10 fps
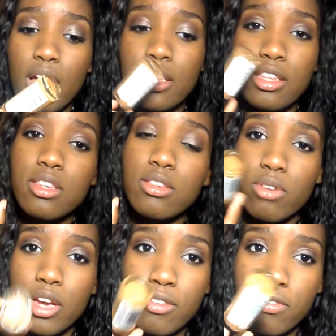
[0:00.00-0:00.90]
This is
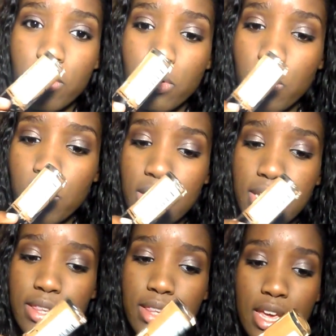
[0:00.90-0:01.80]
great for
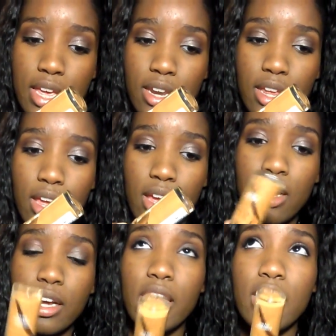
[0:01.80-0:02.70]
oily skin,
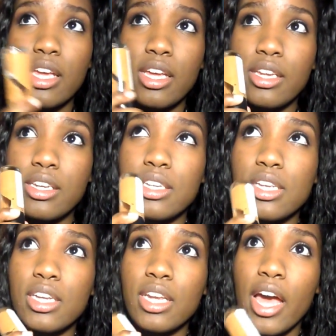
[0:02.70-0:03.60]
and
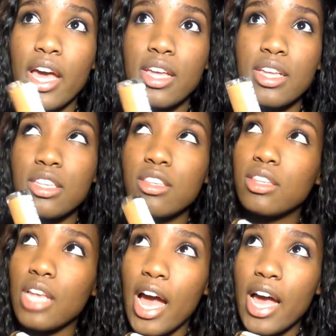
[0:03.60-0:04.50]
it
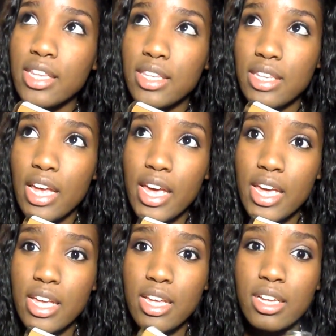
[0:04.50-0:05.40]
has, I'd
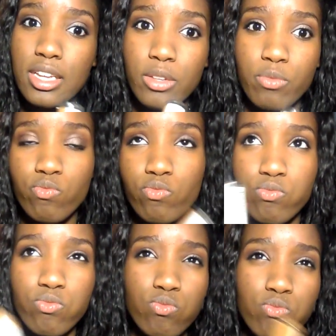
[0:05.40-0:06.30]
say,
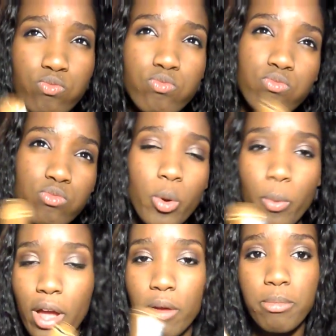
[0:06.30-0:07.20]

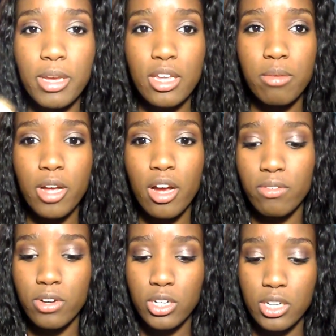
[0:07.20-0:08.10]
around medium
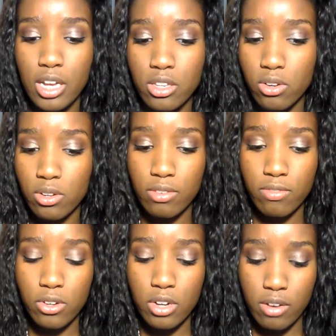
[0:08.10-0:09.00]
coverage, not totally
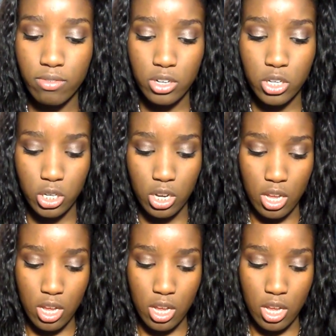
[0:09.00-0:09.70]
full coverage.